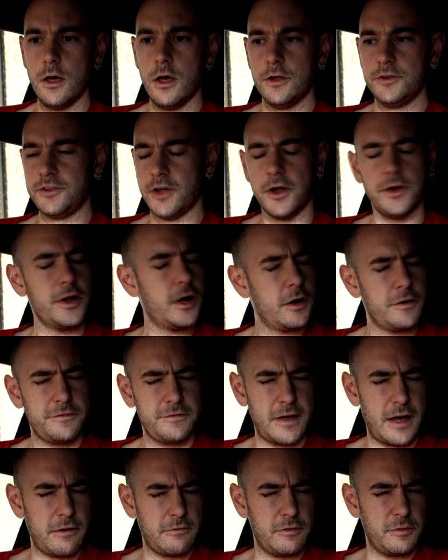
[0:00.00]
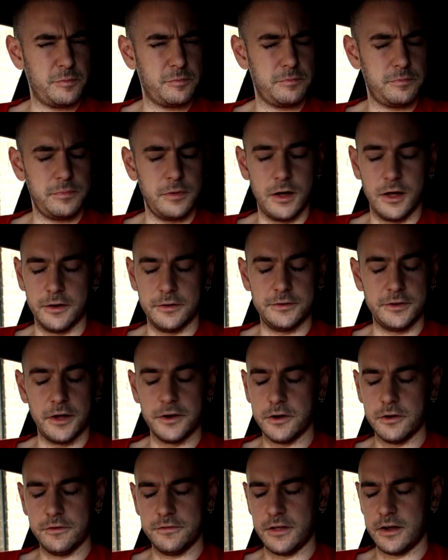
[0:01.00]
I don't know if that
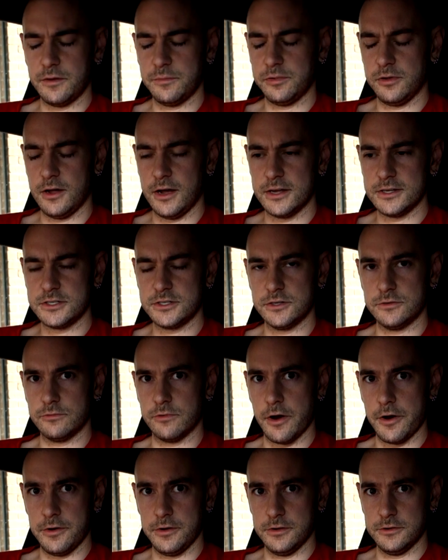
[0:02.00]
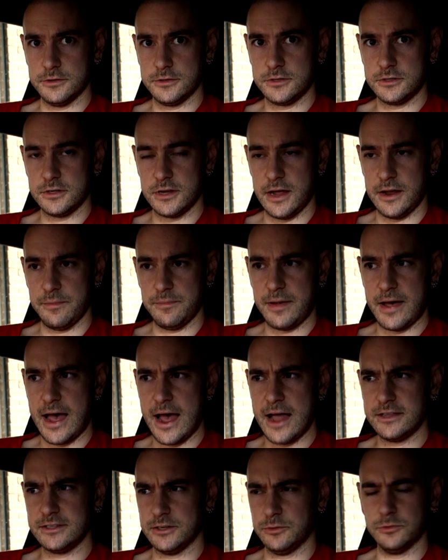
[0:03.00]
applies to rotors and
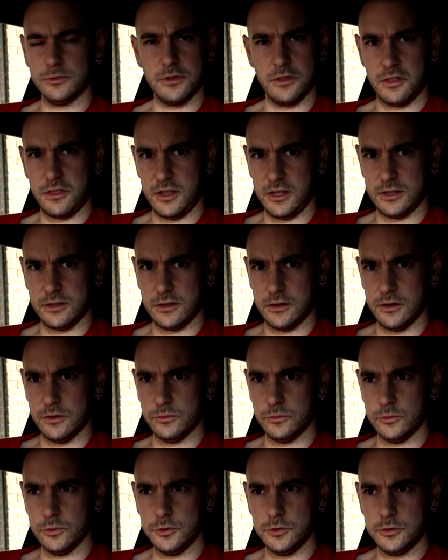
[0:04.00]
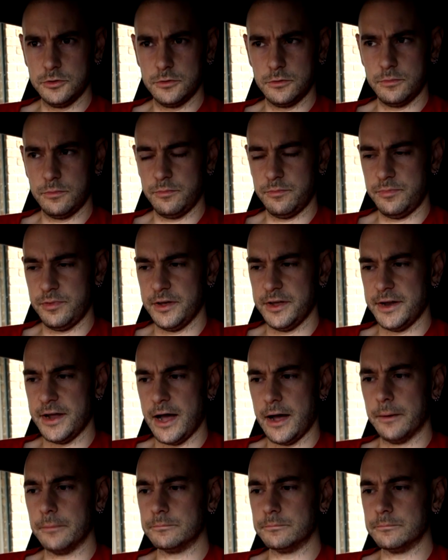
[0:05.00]
pads. I wouldn't think that it would, but